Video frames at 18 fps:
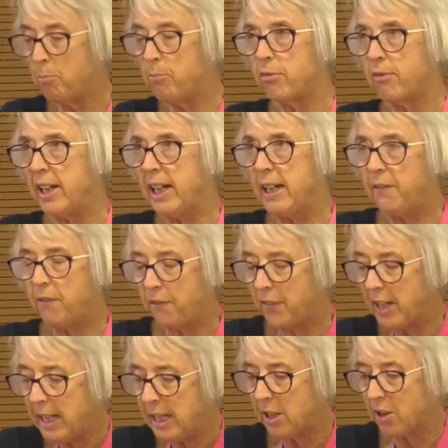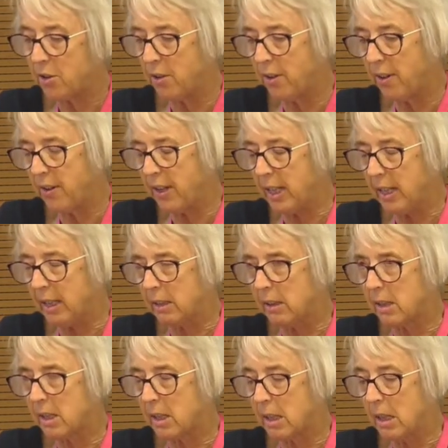brave face on
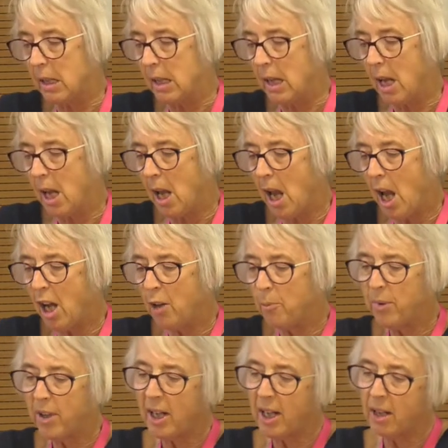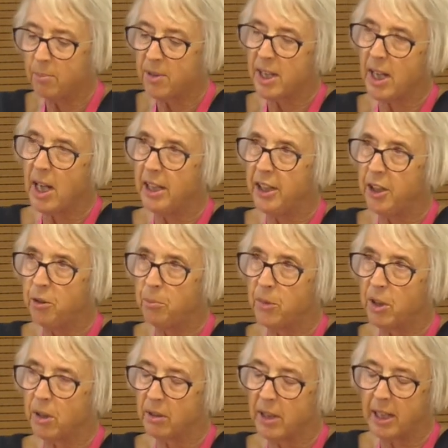things. And perhaps that
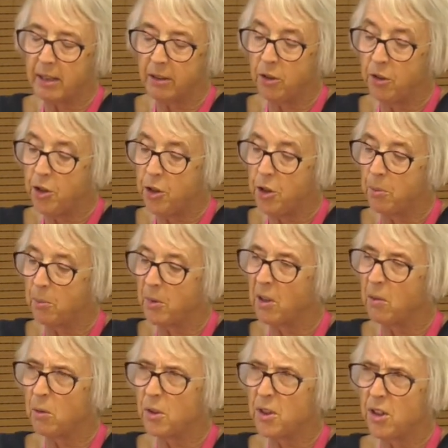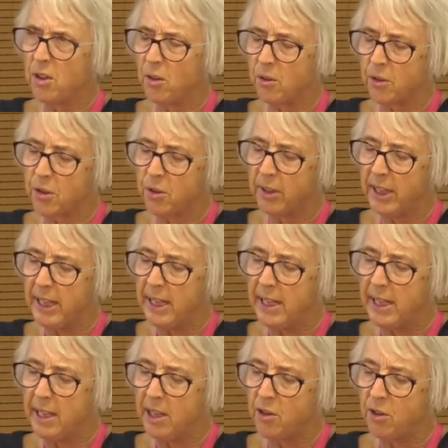humour, that good humour, was not so
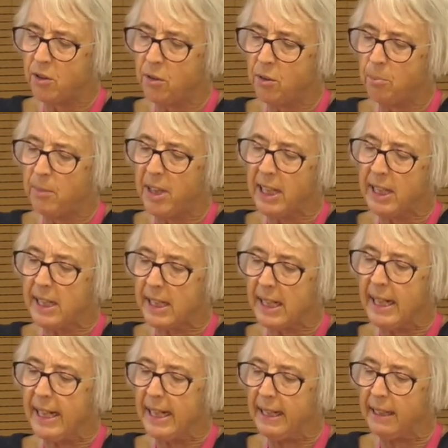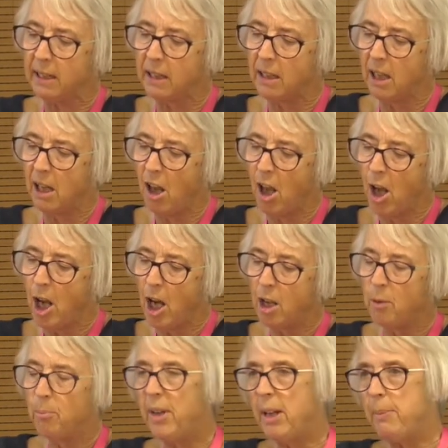easy to maintain.
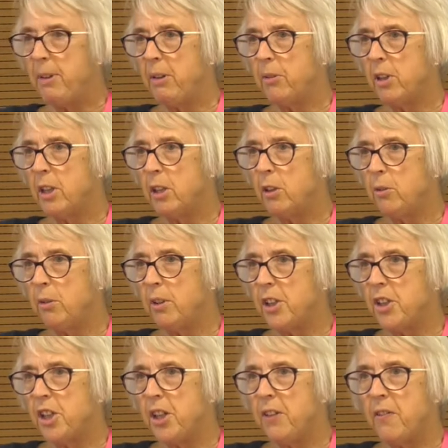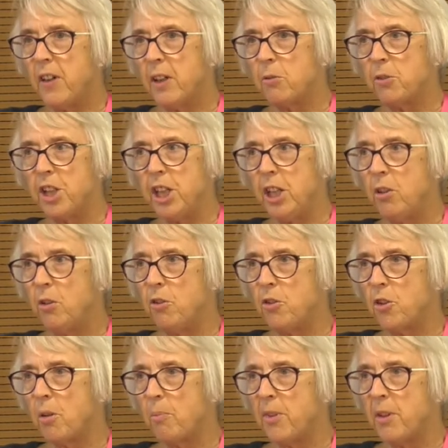And maybe with Lewis she felt she could
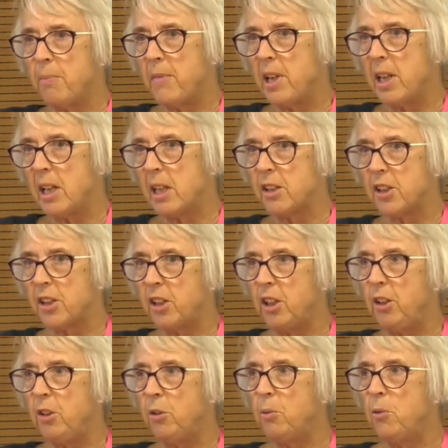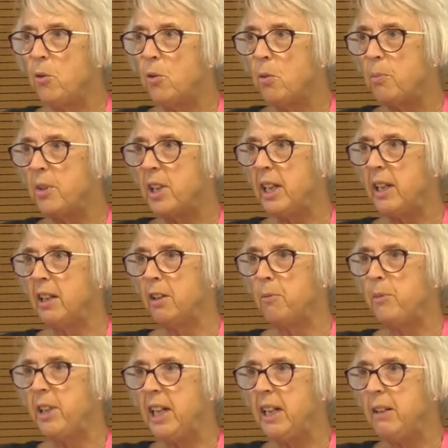drop the mask. You know, nobody
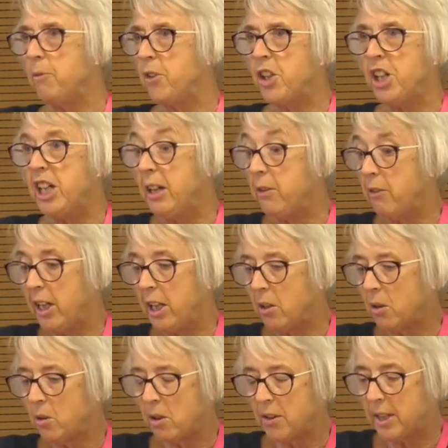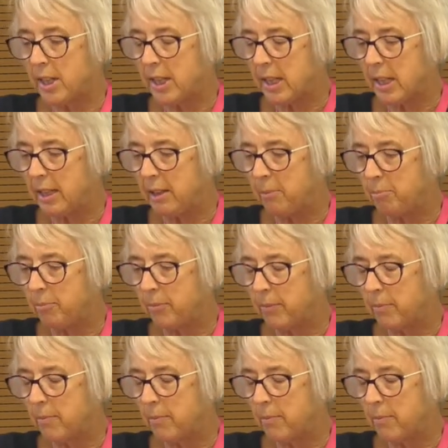can be cheery all the time.